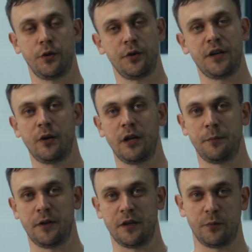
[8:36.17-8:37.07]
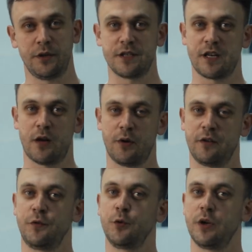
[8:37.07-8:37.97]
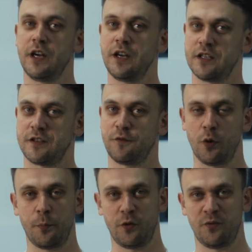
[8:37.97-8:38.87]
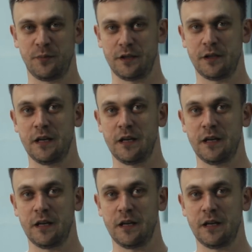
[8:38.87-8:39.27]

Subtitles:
During development, we discovered a few areas for improvement.